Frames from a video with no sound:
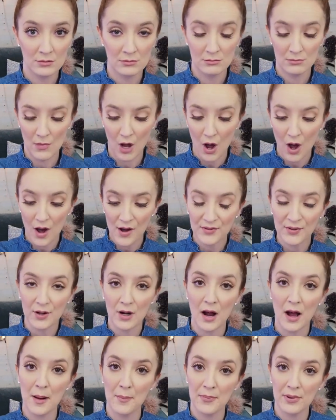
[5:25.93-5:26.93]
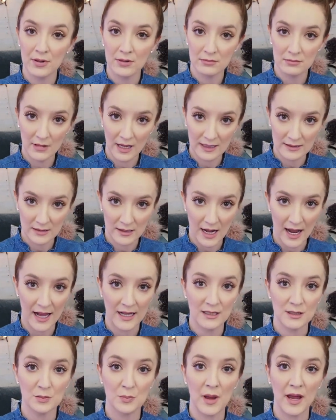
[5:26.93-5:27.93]
offer up as an
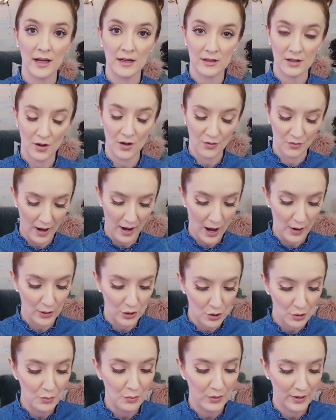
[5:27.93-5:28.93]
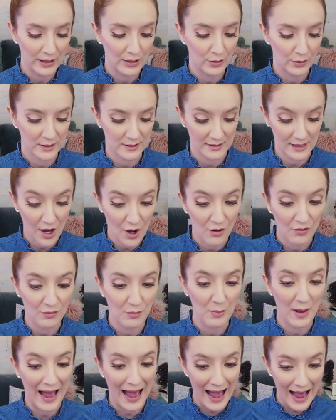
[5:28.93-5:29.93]
aspect of how you bring yourself
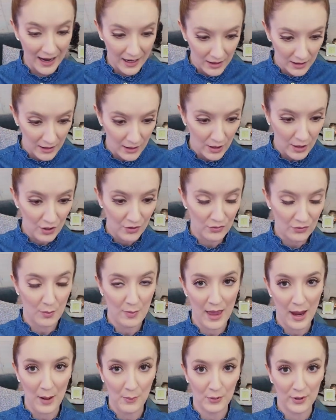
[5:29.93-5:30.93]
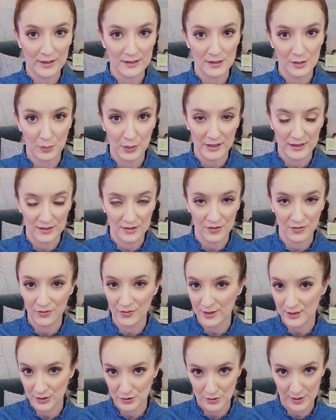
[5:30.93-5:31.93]
back from that precipice of
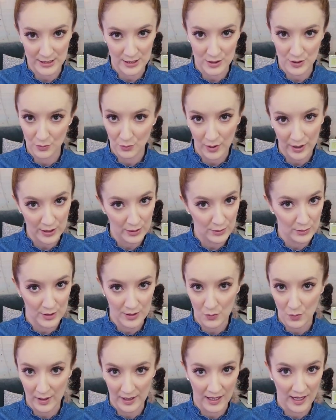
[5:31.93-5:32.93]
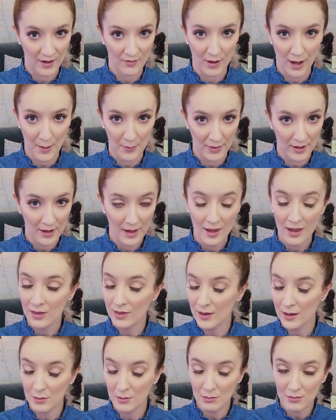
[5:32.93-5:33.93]
frustration where you just want to give up,
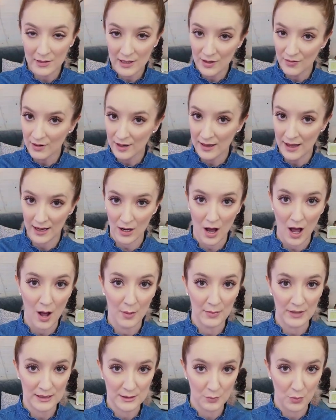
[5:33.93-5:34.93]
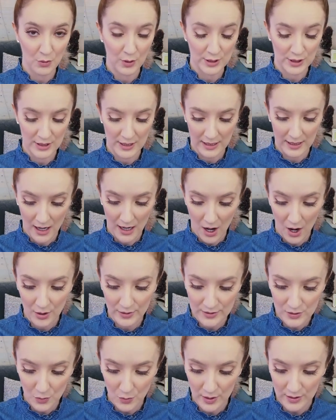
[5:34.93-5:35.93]
then leave it in that comments portion. And I
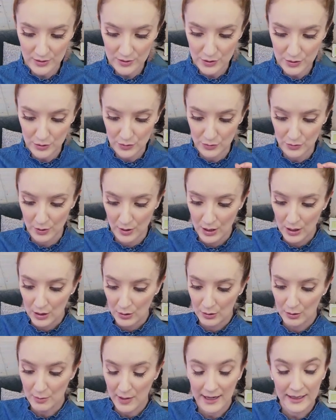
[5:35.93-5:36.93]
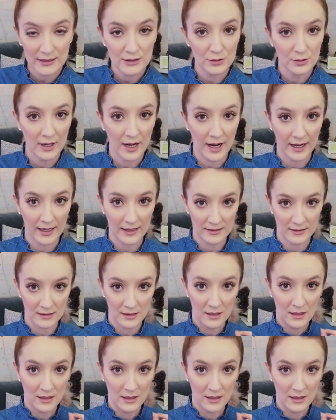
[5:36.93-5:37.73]
also want to remind you guys,